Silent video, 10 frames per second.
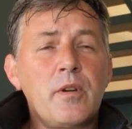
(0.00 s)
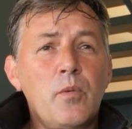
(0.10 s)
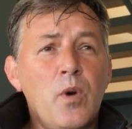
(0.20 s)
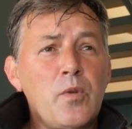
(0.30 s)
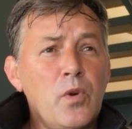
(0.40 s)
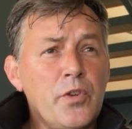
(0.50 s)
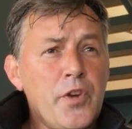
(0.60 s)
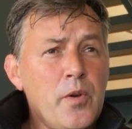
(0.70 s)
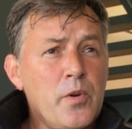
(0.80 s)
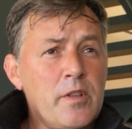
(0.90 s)
one world
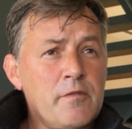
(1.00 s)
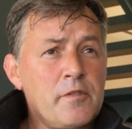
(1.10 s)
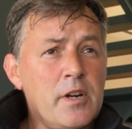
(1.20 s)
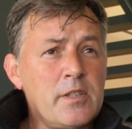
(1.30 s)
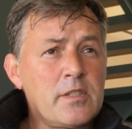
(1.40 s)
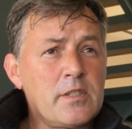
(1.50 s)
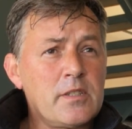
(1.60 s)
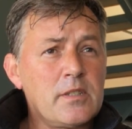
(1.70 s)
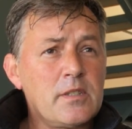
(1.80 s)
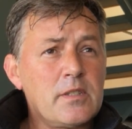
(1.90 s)
record in France.
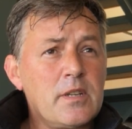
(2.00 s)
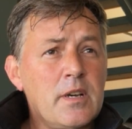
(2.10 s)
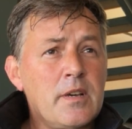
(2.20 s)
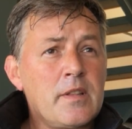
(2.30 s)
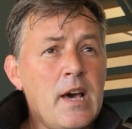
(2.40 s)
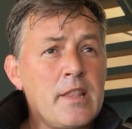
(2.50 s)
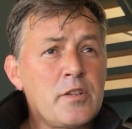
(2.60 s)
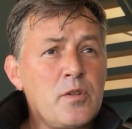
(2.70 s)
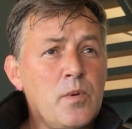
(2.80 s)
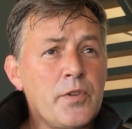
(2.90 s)
The other
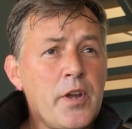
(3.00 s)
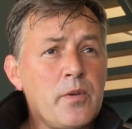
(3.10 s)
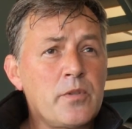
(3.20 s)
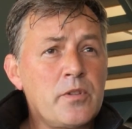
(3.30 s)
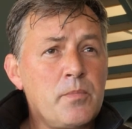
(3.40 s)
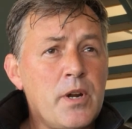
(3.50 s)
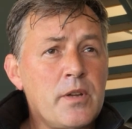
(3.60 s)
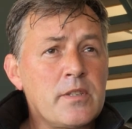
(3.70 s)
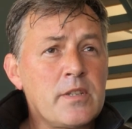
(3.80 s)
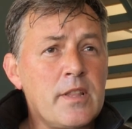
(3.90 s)
two world records you
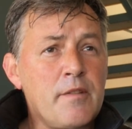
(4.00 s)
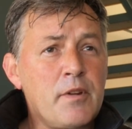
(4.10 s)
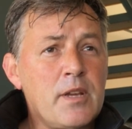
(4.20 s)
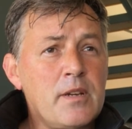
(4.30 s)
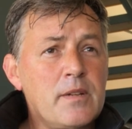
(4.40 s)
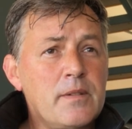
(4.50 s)
broke in South Africa?